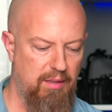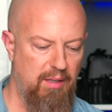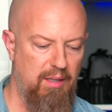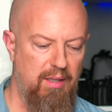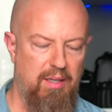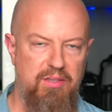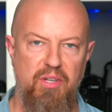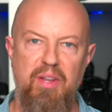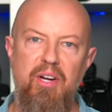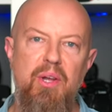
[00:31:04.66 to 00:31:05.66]
and check them.
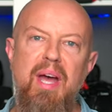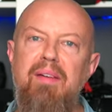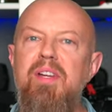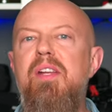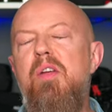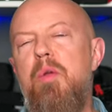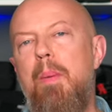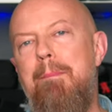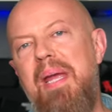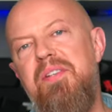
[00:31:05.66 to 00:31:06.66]
So there you have it,
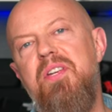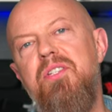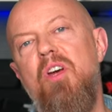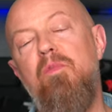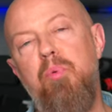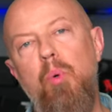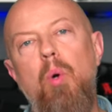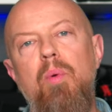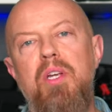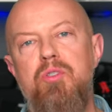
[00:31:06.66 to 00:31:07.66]
your basics of
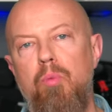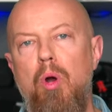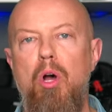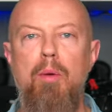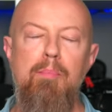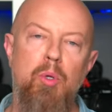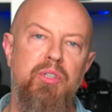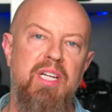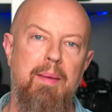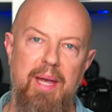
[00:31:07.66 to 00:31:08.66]
ProRes RAW
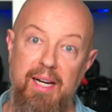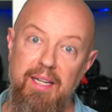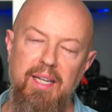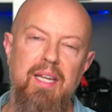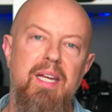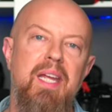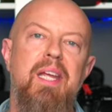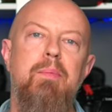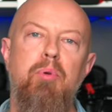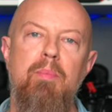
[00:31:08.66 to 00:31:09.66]
multicam editing
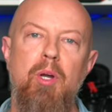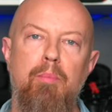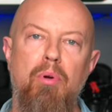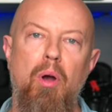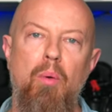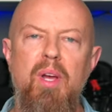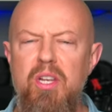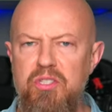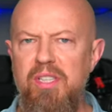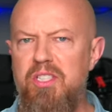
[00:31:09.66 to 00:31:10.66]
in Premiere Pro.
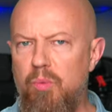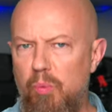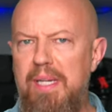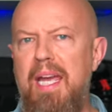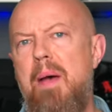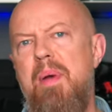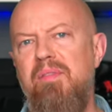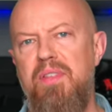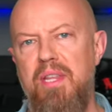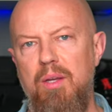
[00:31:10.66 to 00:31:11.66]
So let's recap
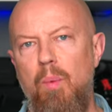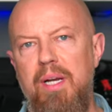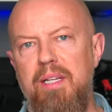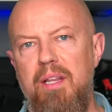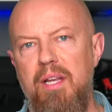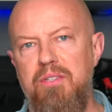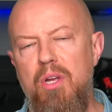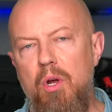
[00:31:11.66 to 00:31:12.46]
everything that went into this.